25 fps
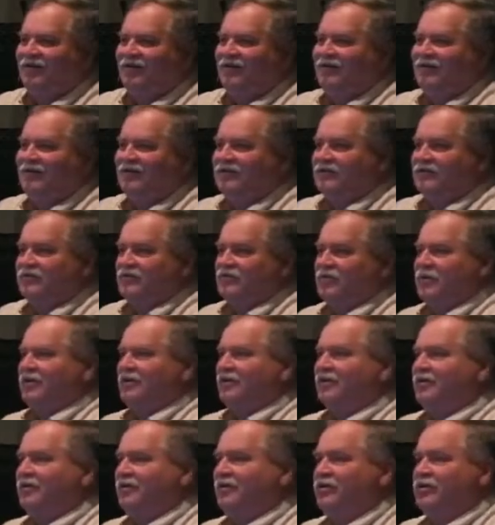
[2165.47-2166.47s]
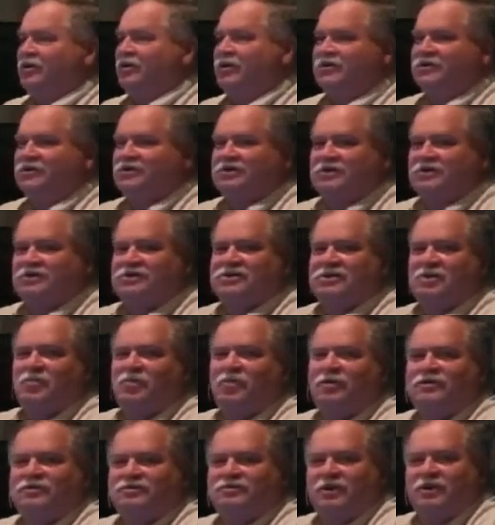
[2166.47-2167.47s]
It's been a hundred years since
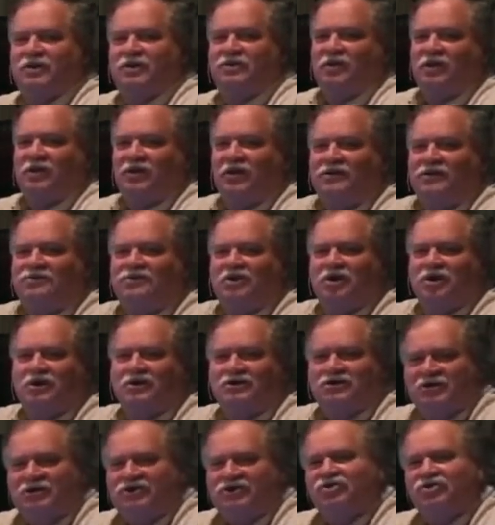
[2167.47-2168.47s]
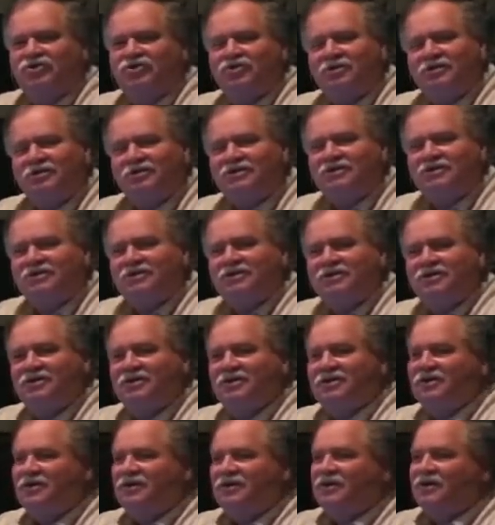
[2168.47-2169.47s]
someone's been there. That's not a teacher, is it?
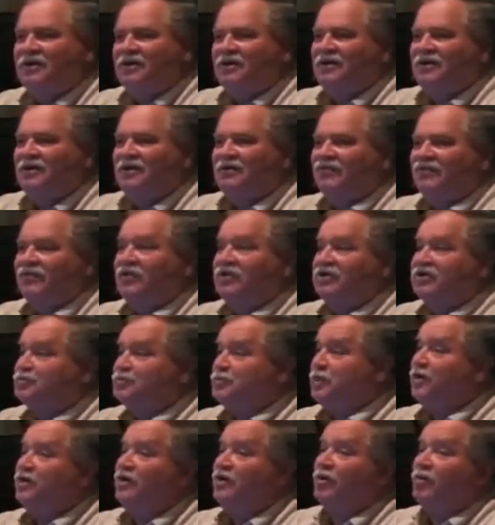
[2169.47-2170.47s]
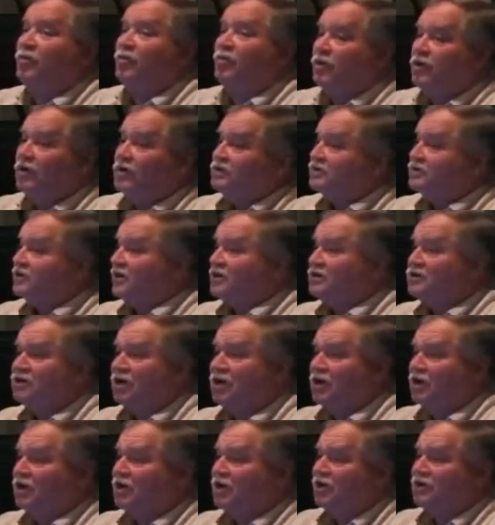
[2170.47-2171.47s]
If they just been there once, that's
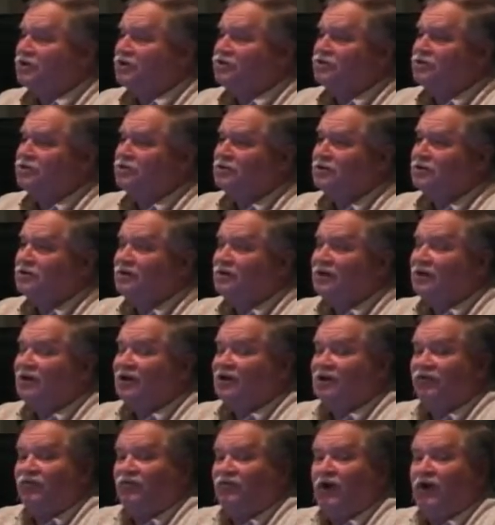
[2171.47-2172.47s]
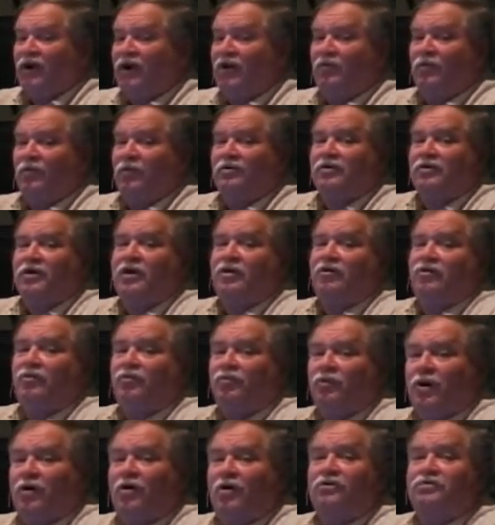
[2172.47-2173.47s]
not a teacher. You finally work down the
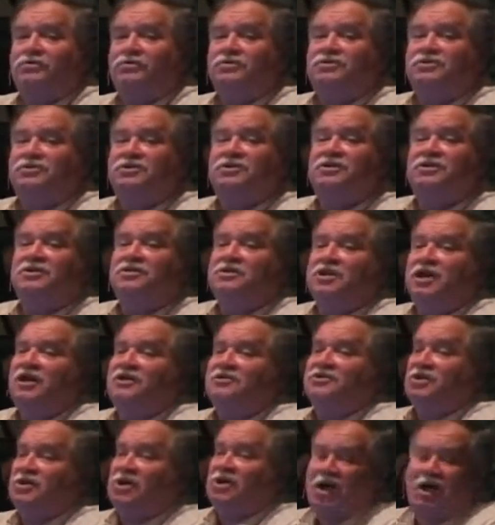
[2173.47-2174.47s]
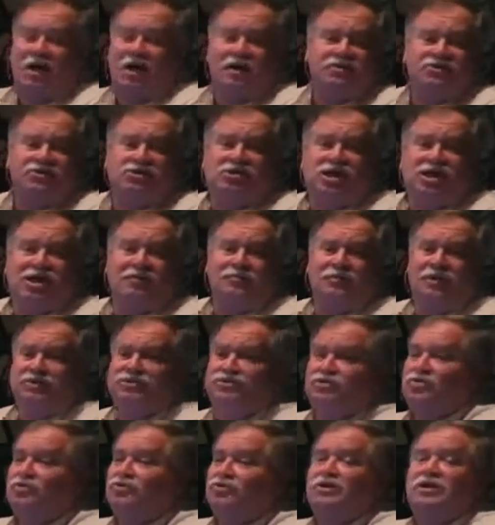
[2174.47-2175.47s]
road until you get to Hezekiah's climbing
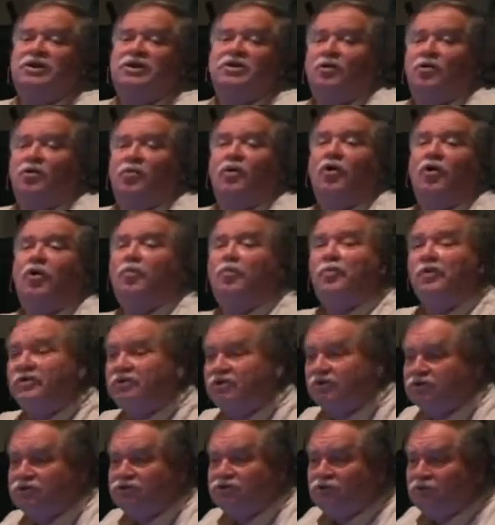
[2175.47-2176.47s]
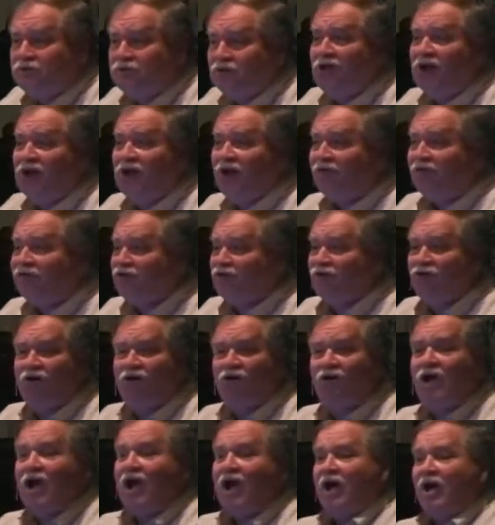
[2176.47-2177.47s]
school. It don't open till two in the
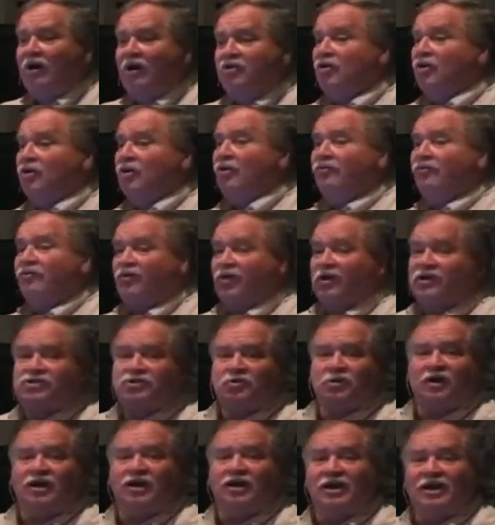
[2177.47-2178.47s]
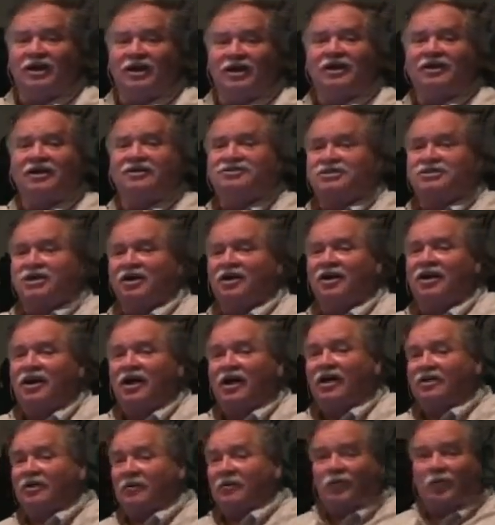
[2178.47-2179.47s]
afternoon, and you're all frustrated. And he gets there.
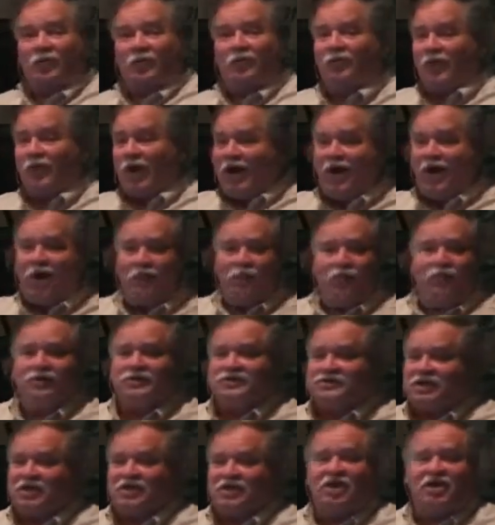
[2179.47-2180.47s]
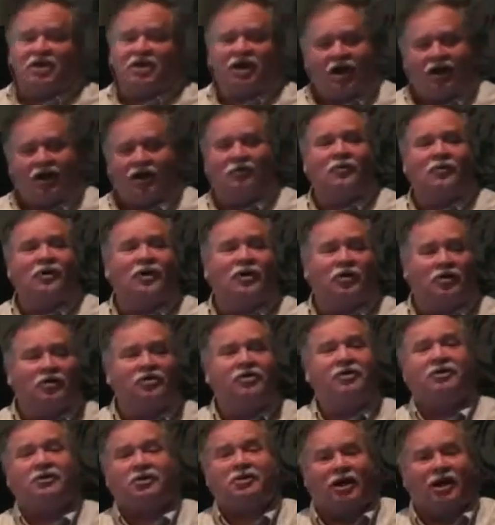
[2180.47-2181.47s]
And said, well, how, what's the deal? How can we
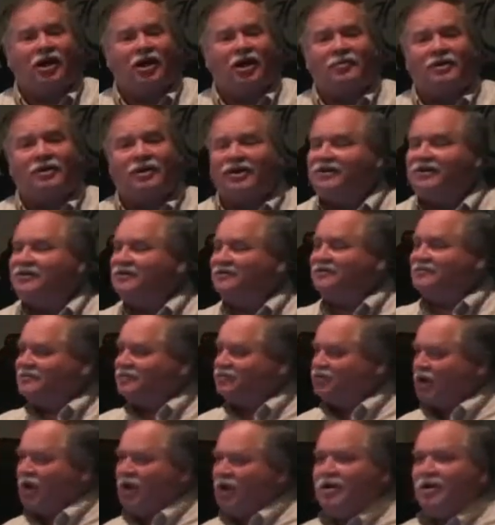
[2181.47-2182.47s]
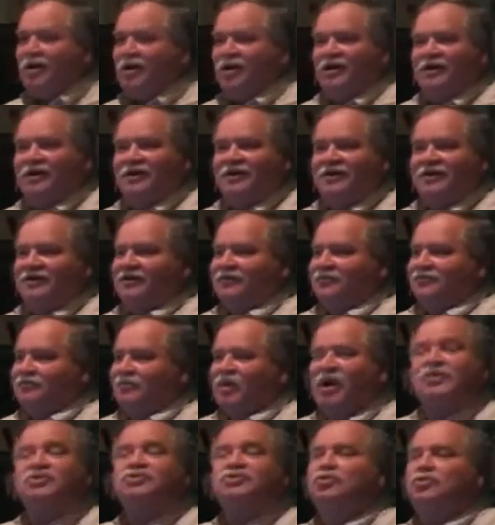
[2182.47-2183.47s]
learn to climb? And he, son,
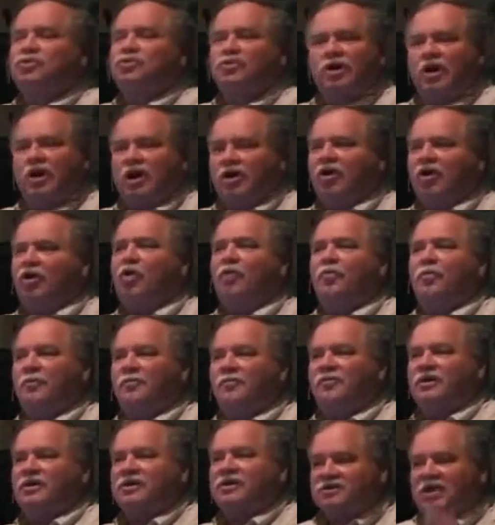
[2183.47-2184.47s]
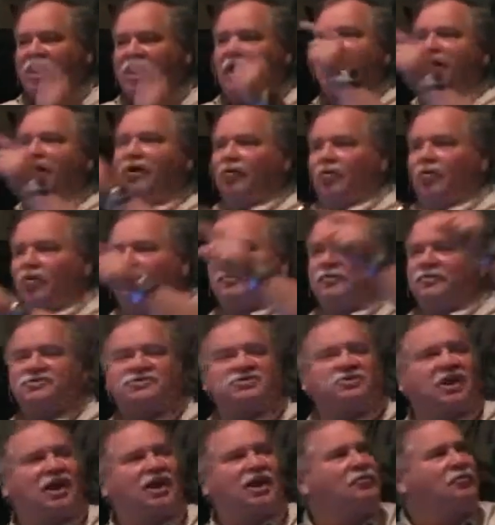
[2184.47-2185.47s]
my school doesn't open because I go up and
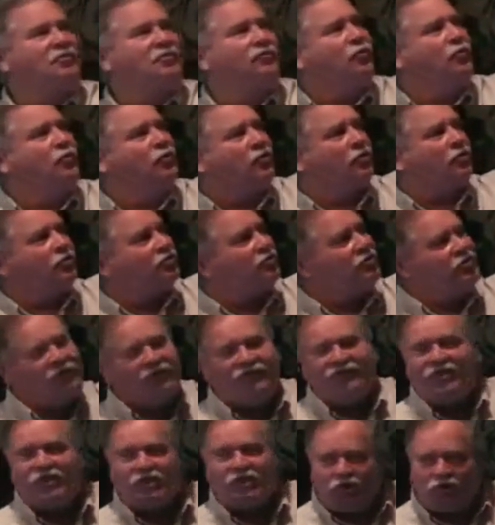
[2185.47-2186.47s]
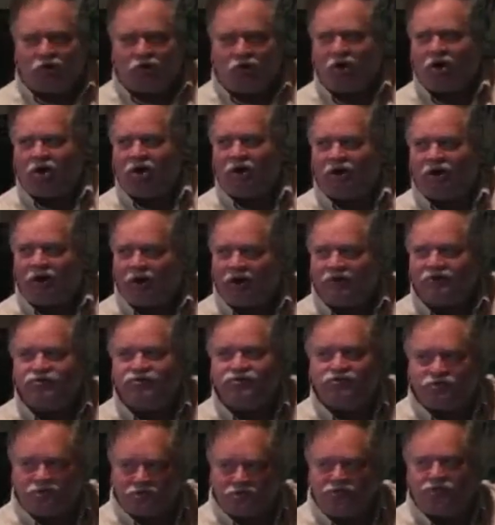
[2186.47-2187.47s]
stand before the living God
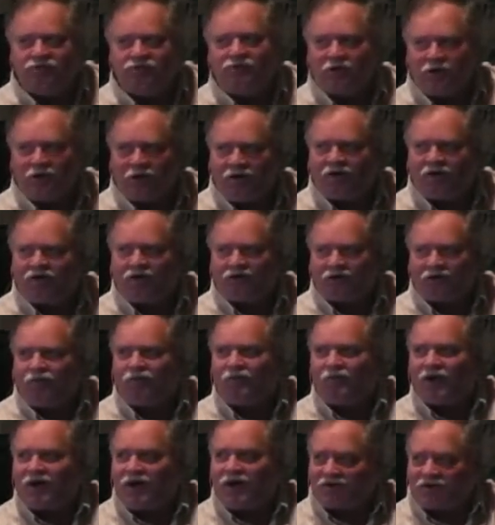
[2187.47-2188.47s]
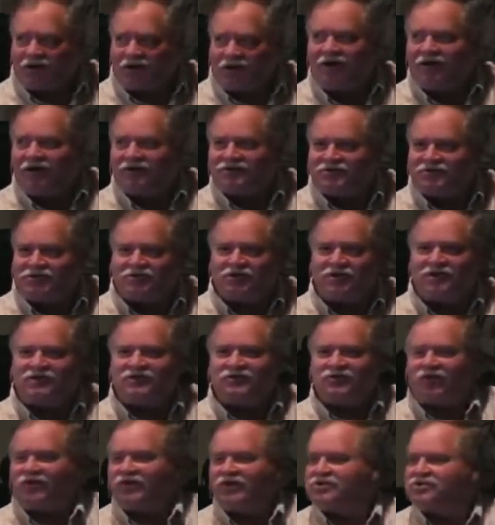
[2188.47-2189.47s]
and do not come back down until
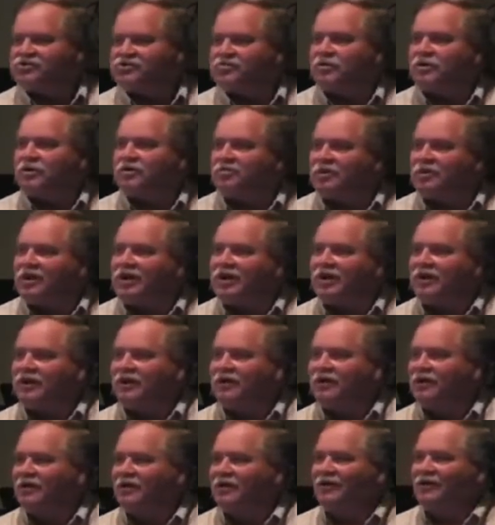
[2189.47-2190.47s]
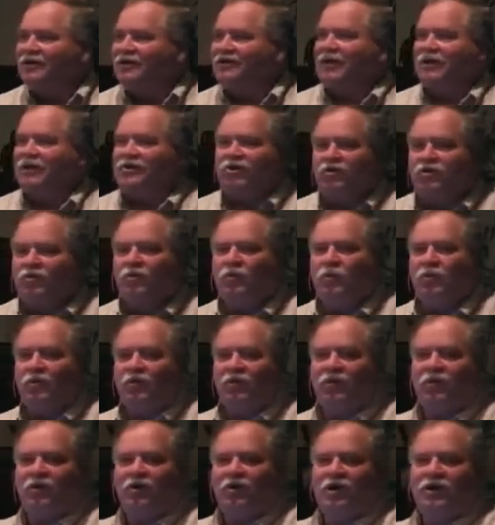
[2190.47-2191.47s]
He's finished with me. Now, do you want
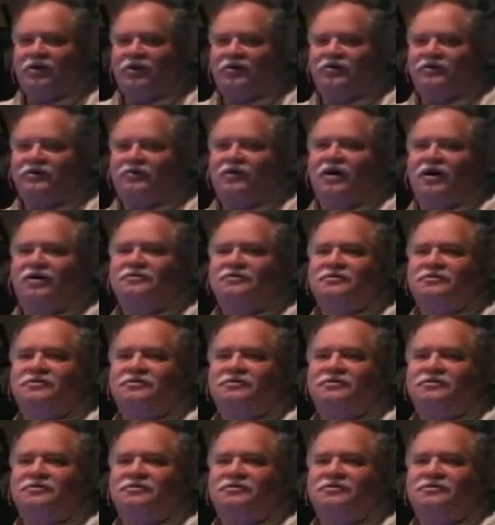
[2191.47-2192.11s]
to learn how to do that?